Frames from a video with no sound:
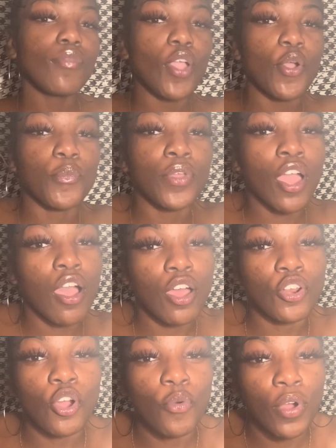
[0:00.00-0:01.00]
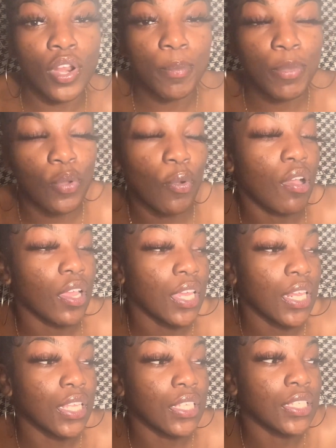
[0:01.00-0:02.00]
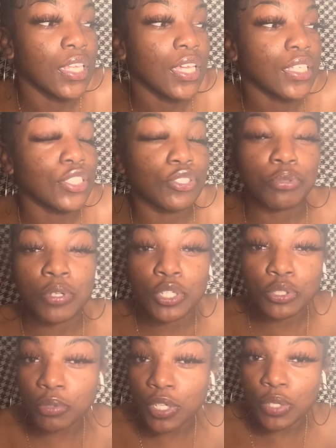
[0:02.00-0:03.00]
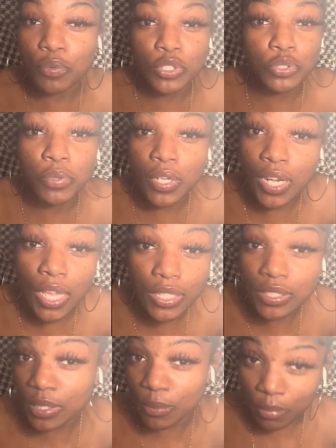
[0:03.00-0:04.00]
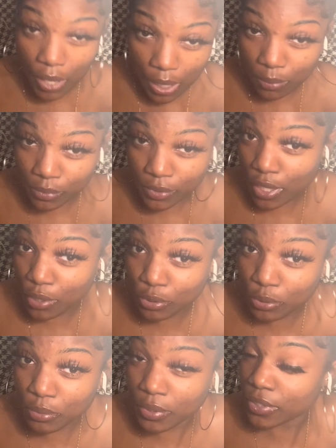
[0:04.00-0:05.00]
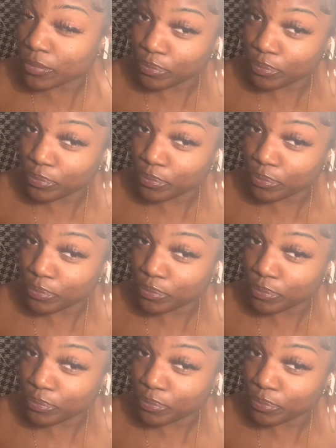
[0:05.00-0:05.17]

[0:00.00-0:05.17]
We all don't want to be walking into 2020 with 2019 problems, now do we?